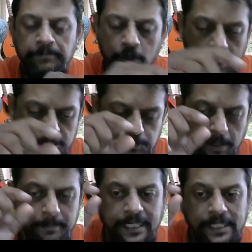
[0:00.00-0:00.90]
God has
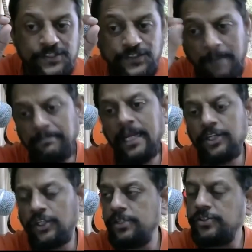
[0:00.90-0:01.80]
permitted some
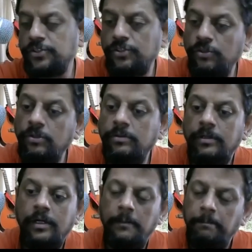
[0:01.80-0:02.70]
nations to
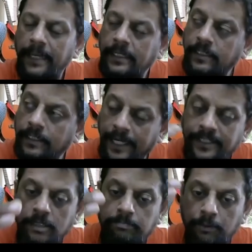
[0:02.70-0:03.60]
make
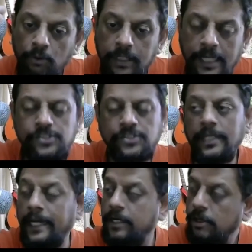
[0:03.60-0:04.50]
greater progress
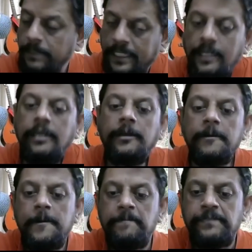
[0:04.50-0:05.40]
economically,
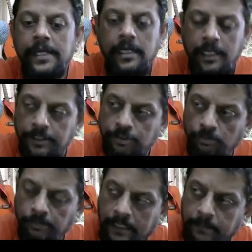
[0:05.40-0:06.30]
to
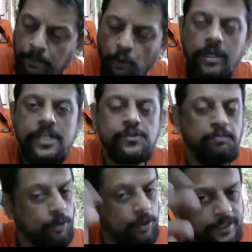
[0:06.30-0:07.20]
make progress
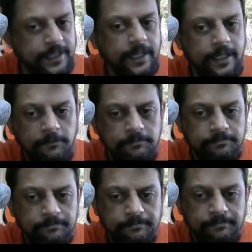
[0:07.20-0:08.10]
politically
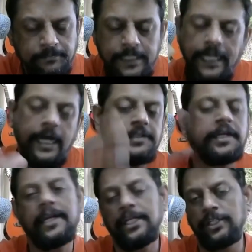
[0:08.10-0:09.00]
than other
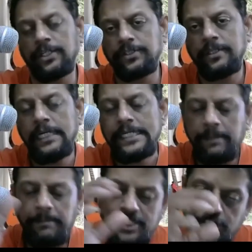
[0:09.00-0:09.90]
nations.
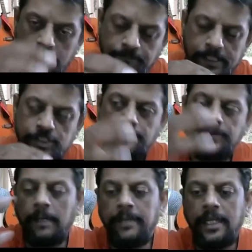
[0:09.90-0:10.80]
Some achievements of
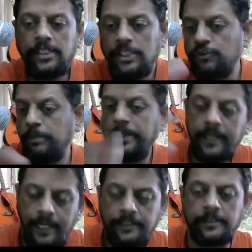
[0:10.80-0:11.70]
some nations would be
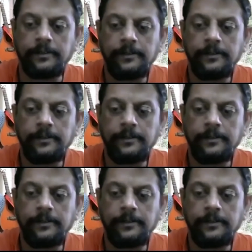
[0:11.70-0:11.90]
greater,